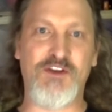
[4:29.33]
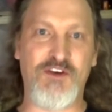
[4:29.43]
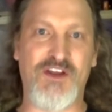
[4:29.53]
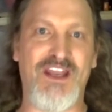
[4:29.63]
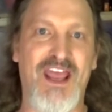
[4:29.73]

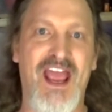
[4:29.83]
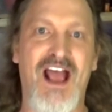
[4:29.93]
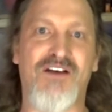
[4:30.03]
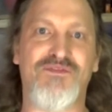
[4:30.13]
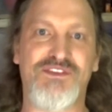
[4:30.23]
You're going to
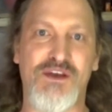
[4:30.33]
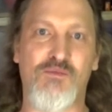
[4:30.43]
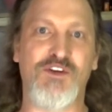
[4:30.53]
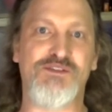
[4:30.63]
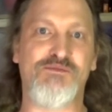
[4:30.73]
have some
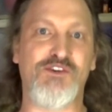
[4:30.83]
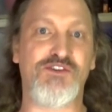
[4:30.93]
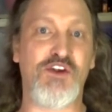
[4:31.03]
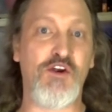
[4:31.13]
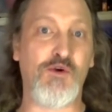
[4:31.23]

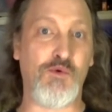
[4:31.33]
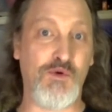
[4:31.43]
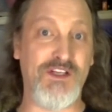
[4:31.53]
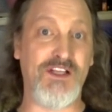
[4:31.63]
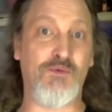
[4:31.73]
Whisperers
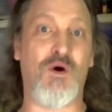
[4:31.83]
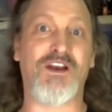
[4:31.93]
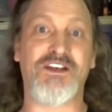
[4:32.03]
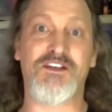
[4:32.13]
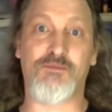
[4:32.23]
really
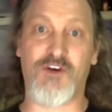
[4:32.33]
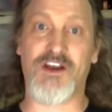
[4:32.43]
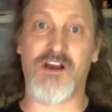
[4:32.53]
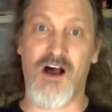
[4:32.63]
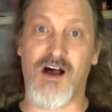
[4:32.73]
wanting to
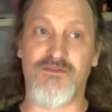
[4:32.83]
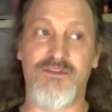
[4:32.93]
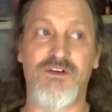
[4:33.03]
break off,